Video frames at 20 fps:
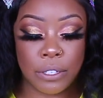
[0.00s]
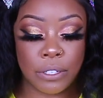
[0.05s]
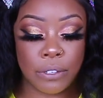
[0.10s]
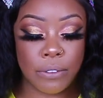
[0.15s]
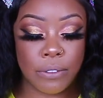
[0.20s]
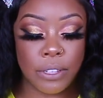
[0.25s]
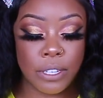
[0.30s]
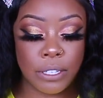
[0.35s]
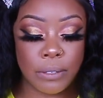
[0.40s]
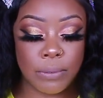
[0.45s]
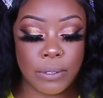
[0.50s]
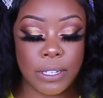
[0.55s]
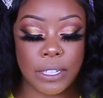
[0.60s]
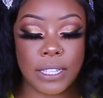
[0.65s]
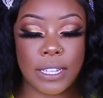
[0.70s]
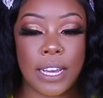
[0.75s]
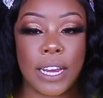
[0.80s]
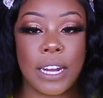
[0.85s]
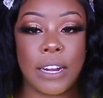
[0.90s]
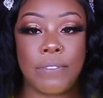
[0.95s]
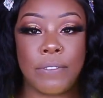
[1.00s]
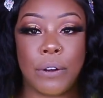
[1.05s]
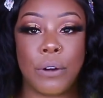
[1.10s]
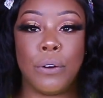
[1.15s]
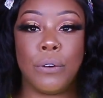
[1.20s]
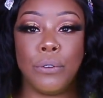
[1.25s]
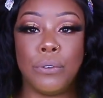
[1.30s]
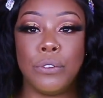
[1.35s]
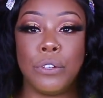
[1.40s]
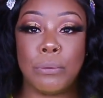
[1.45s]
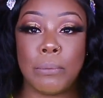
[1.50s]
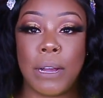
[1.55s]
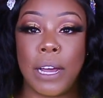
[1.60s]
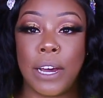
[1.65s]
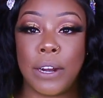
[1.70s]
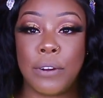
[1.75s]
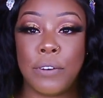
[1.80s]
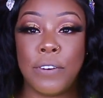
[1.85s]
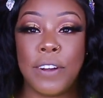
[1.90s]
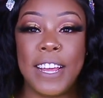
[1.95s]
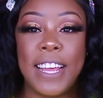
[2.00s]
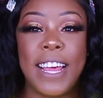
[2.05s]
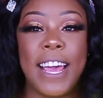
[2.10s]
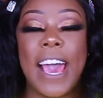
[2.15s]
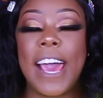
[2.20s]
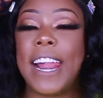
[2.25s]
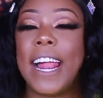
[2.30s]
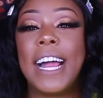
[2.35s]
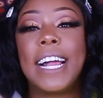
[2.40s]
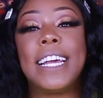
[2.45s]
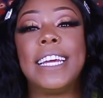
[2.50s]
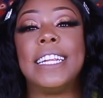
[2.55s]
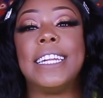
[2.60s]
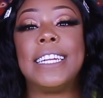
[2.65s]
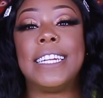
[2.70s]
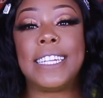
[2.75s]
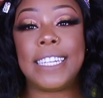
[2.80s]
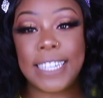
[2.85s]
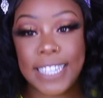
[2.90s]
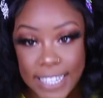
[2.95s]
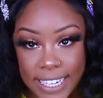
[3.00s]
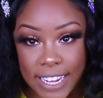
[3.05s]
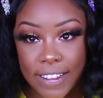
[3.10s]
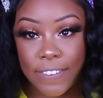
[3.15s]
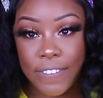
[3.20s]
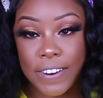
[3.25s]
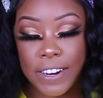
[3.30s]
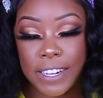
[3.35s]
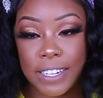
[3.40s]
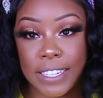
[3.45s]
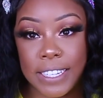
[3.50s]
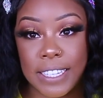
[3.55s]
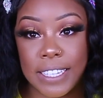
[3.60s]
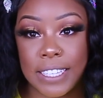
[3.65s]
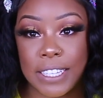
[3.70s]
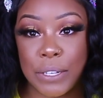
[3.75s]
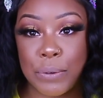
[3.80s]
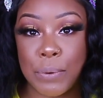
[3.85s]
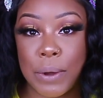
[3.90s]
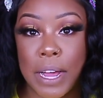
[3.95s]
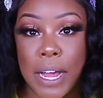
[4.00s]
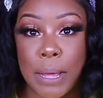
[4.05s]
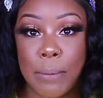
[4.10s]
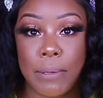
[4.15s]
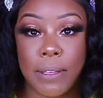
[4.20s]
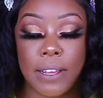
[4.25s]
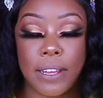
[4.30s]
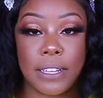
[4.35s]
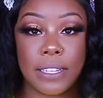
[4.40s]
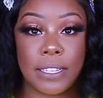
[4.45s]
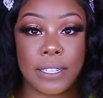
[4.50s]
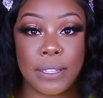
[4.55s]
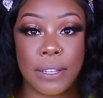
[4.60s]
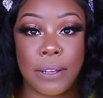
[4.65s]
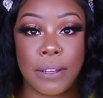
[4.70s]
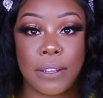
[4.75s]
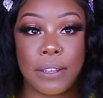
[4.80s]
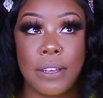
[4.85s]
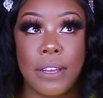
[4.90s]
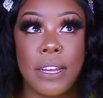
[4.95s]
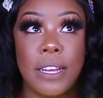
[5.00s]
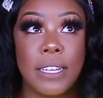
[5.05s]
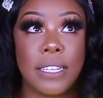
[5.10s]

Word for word: So this one is kind of an older model and I can definitely see why because the